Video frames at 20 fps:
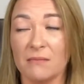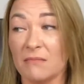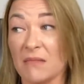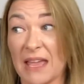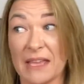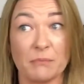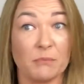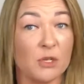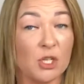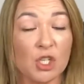
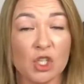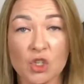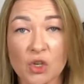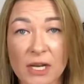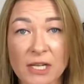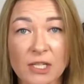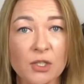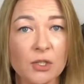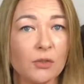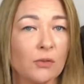
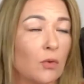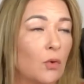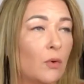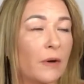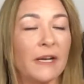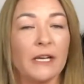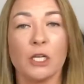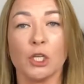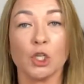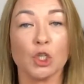administrator or
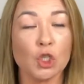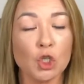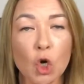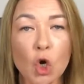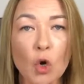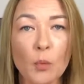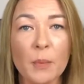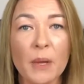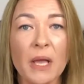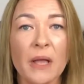in a
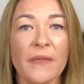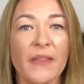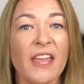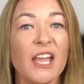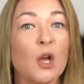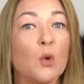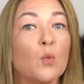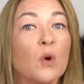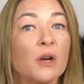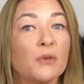shop. They
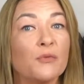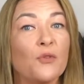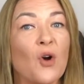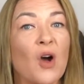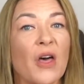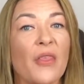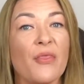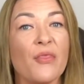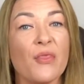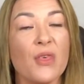can work for
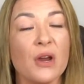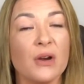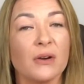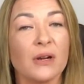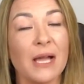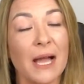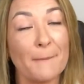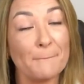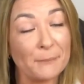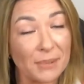other
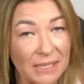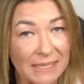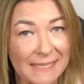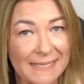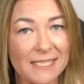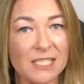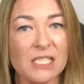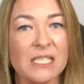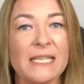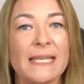
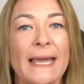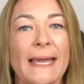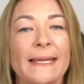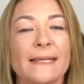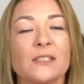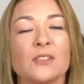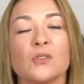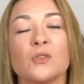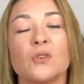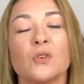companies,
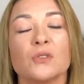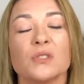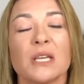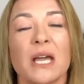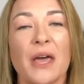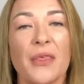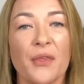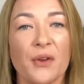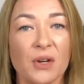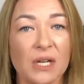yet not
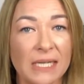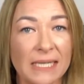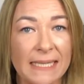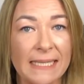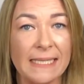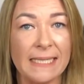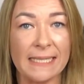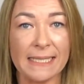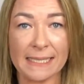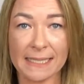other
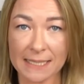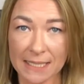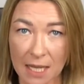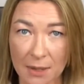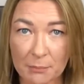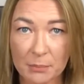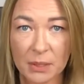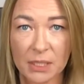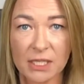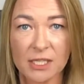cleaning
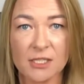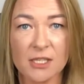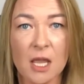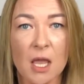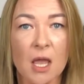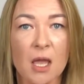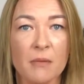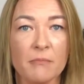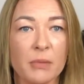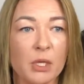companies,
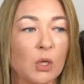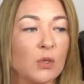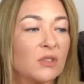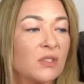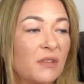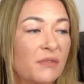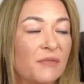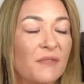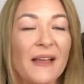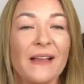because
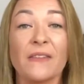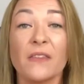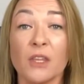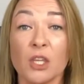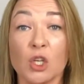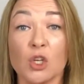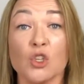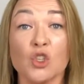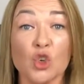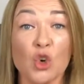the fact that
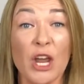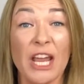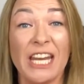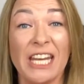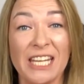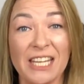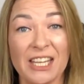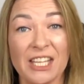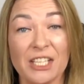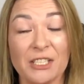you're
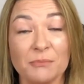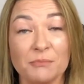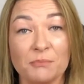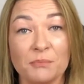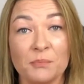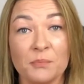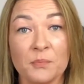training them